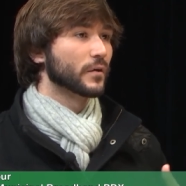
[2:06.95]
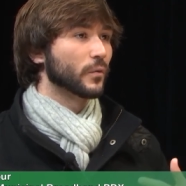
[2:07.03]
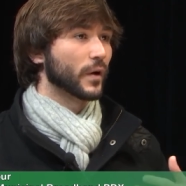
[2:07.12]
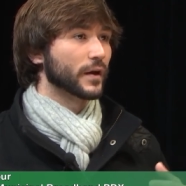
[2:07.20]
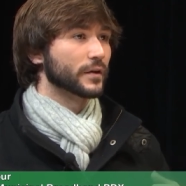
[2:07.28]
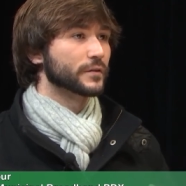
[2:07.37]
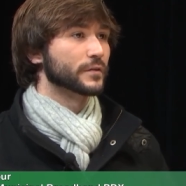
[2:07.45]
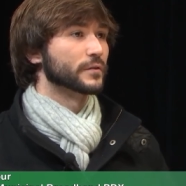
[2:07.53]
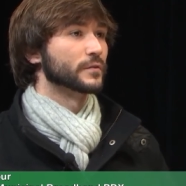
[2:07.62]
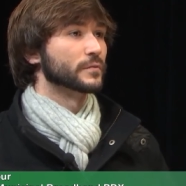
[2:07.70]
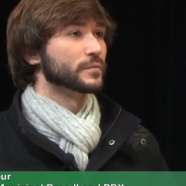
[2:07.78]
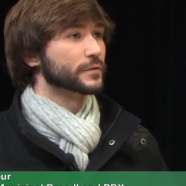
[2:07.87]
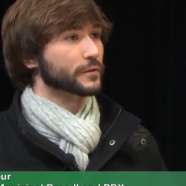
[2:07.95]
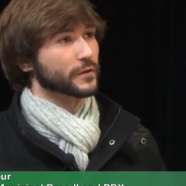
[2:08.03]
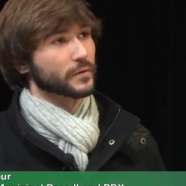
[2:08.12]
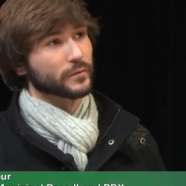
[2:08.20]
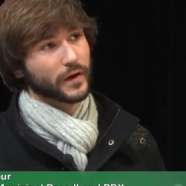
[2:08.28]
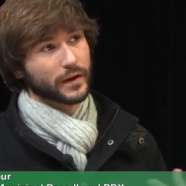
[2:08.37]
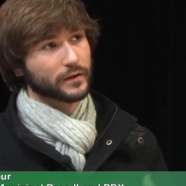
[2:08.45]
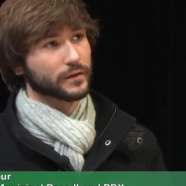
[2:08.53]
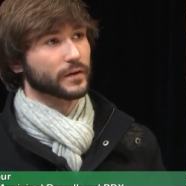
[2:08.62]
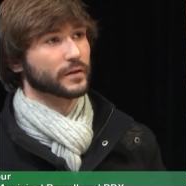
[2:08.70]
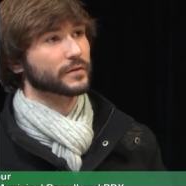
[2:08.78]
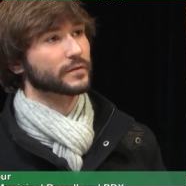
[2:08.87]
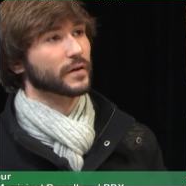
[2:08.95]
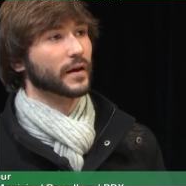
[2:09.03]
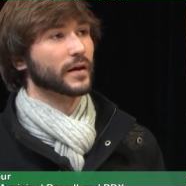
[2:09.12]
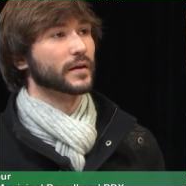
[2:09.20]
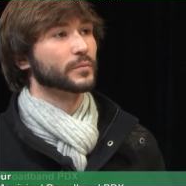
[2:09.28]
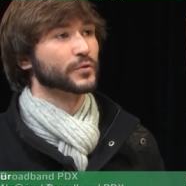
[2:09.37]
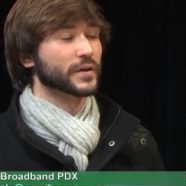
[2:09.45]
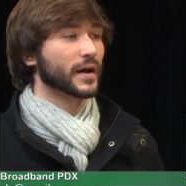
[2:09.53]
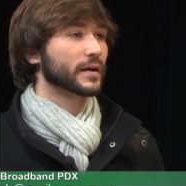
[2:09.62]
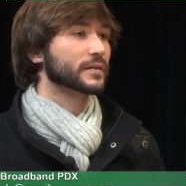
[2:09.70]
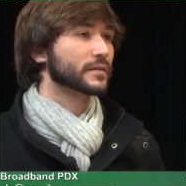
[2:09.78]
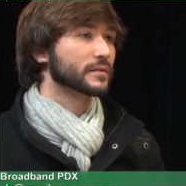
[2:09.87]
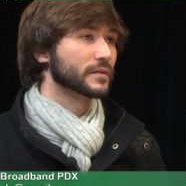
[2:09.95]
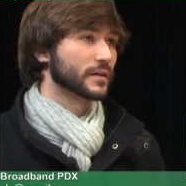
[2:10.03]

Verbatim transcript: way to circumvent this and protect